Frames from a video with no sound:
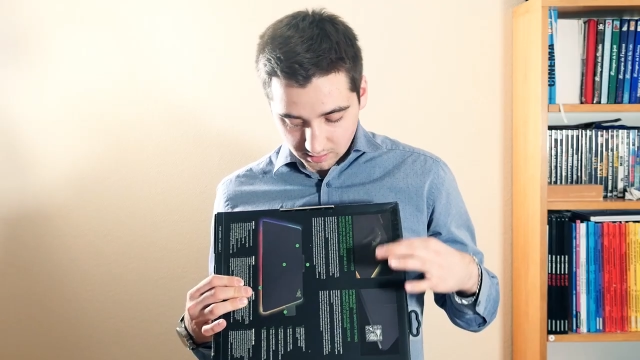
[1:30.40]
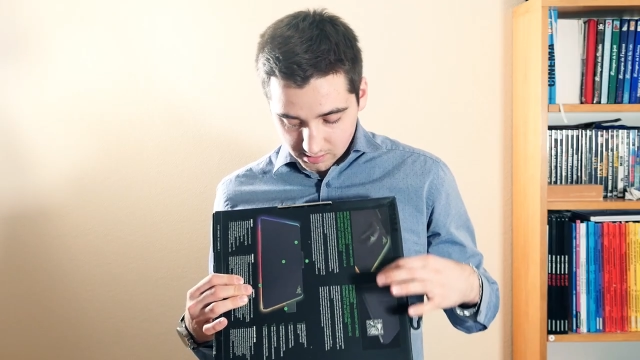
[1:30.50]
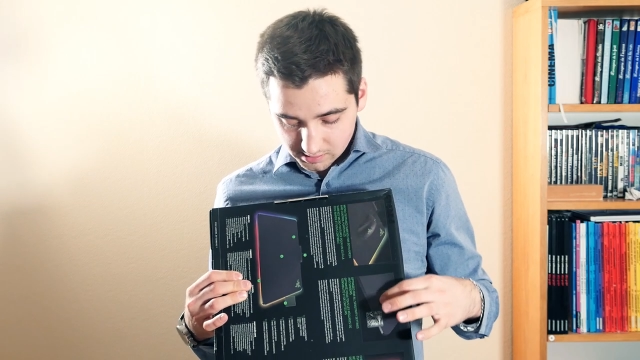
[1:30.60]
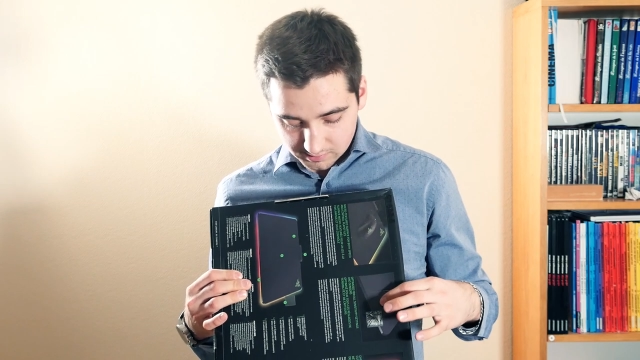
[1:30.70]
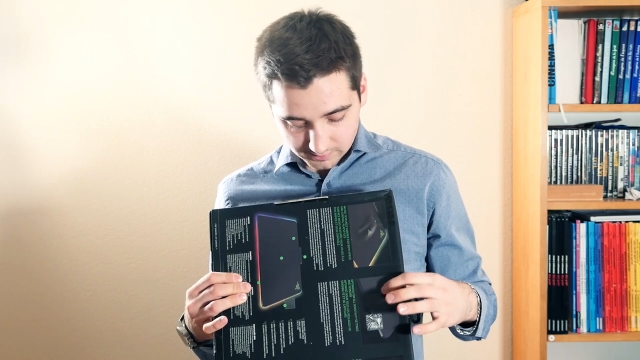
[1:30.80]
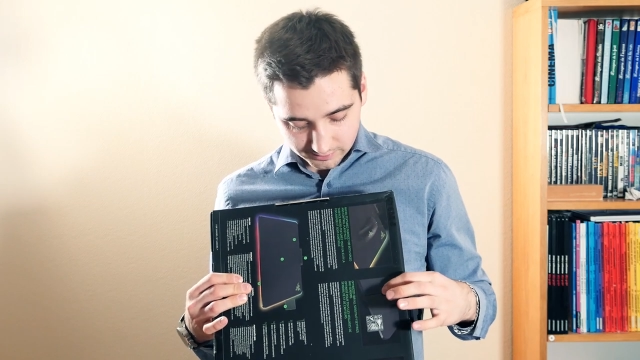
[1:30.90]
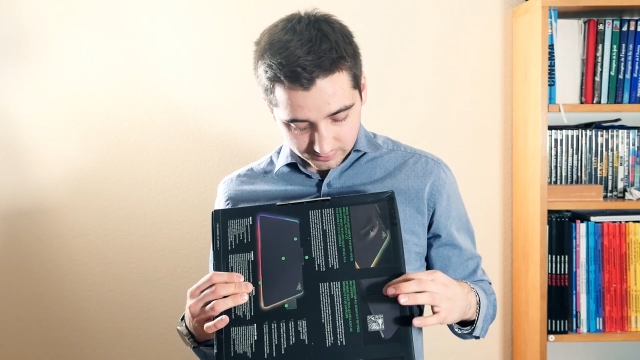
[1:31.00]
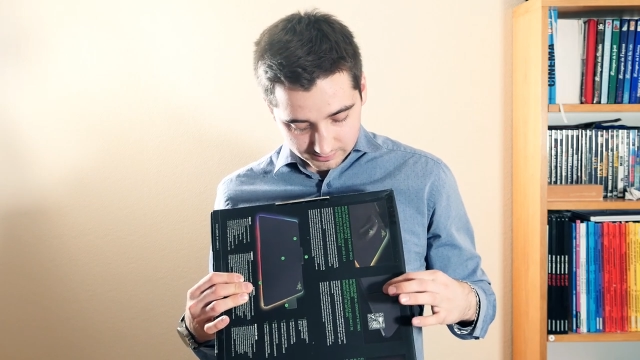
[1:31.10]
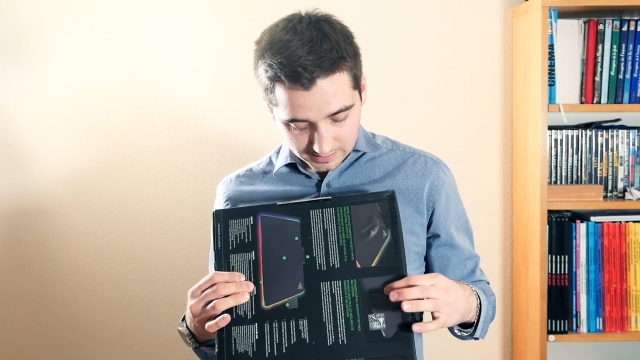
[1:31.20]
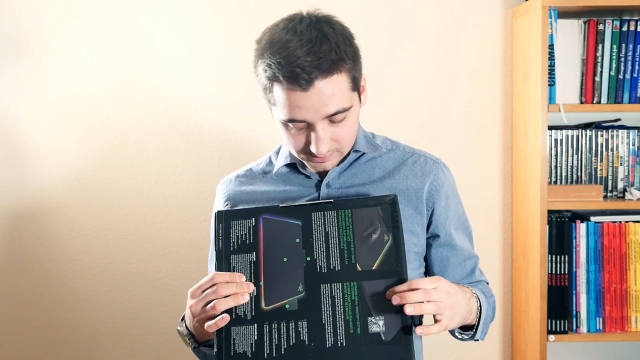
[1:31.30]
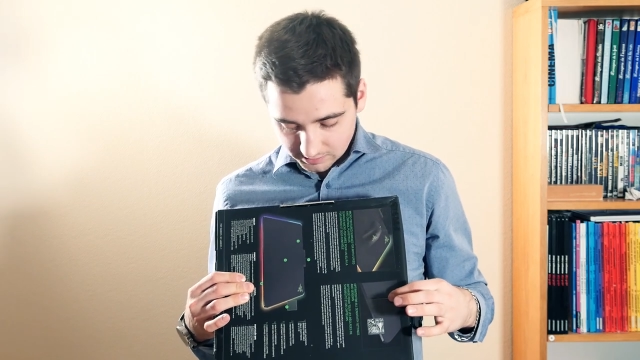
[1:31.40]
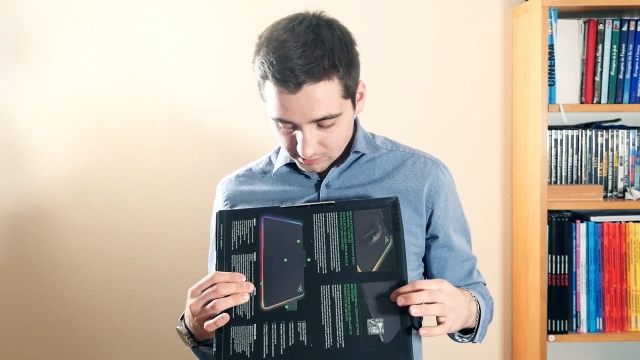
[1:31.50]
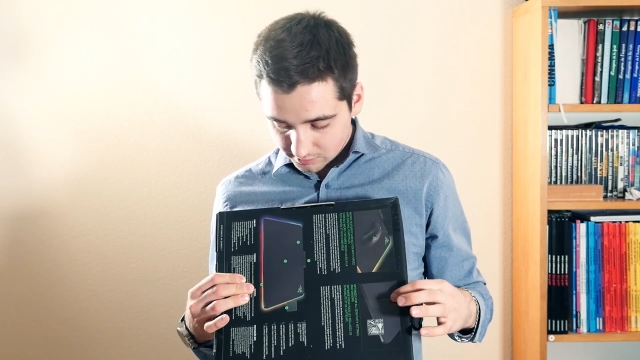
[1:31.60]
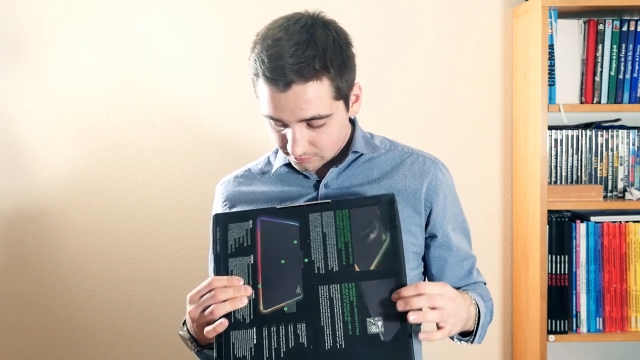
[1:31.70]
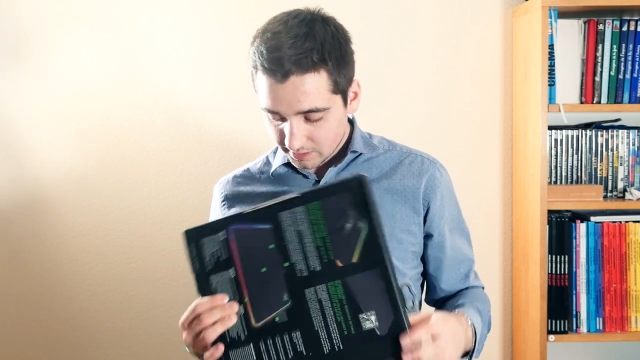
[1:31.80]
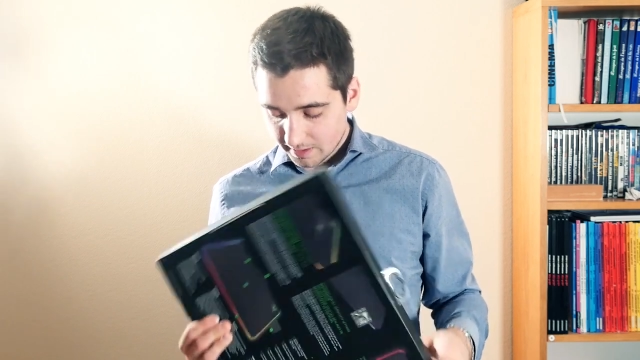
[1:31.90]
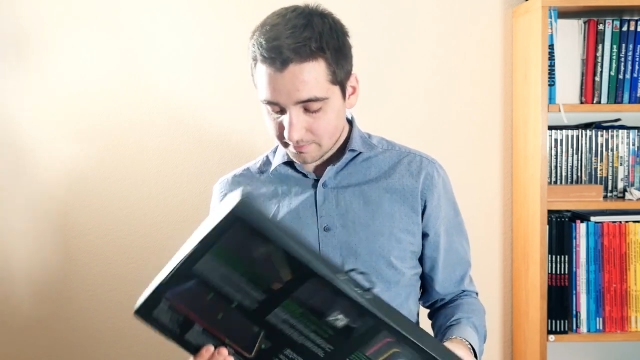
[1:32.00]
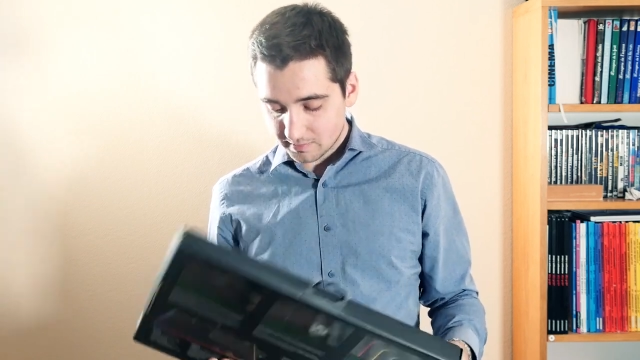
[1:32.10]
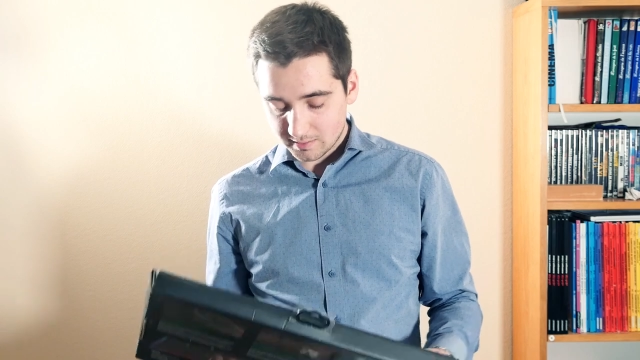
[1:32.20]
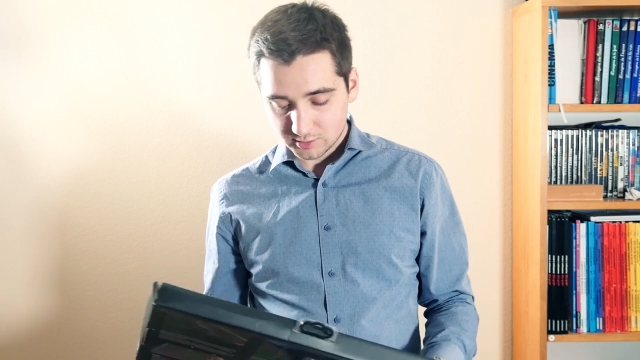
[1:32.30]
There's a little dent here, but
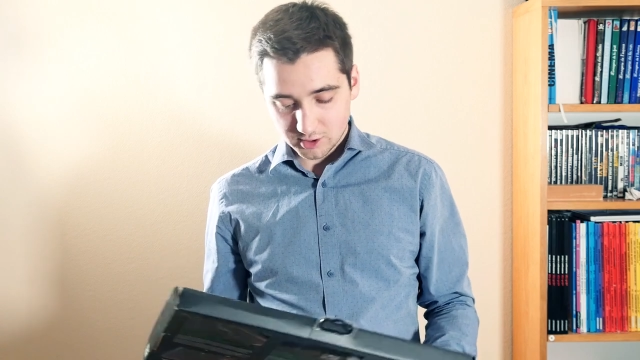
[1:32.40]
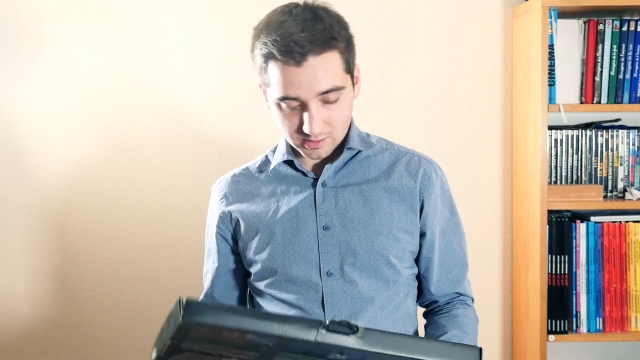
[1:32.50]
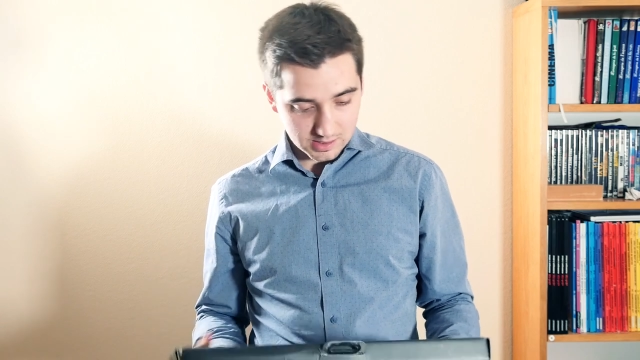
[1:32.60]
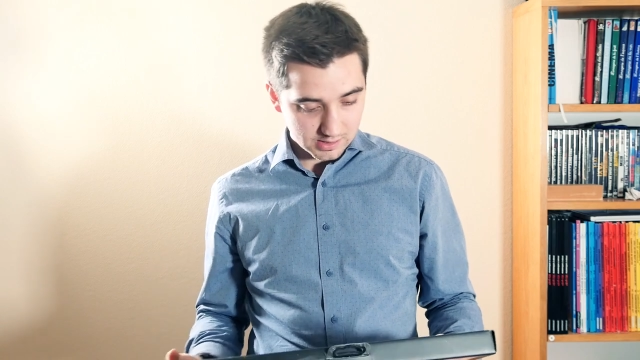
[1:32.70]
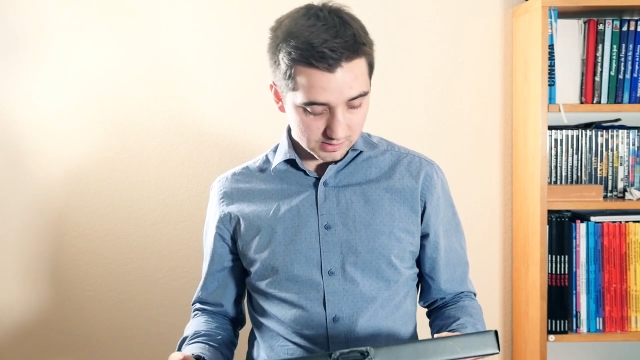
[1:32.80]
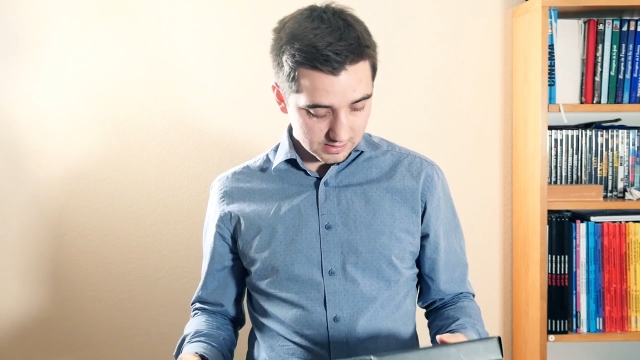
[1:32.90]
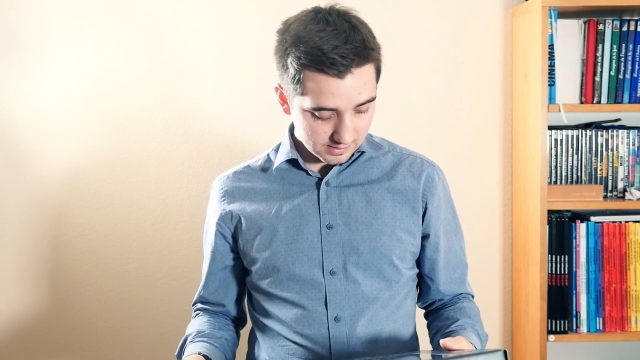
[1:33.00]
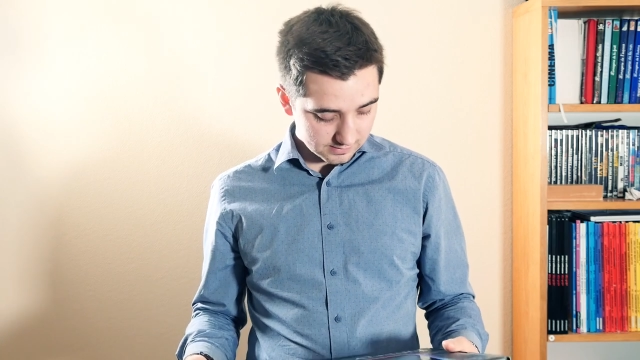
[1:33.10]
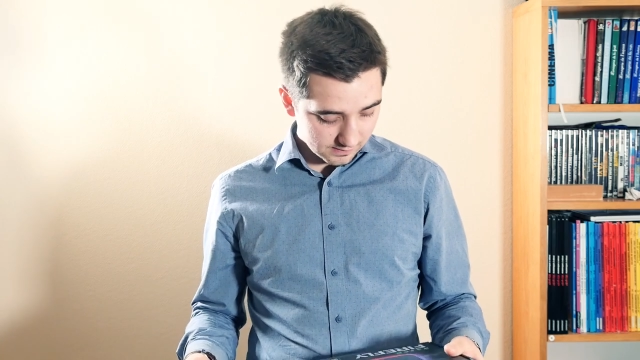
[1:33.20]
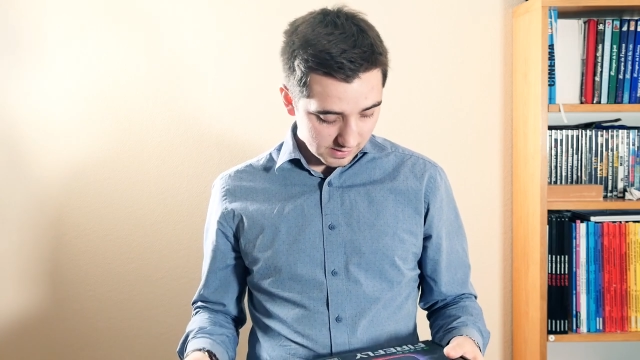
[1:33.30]
I'm sure that it's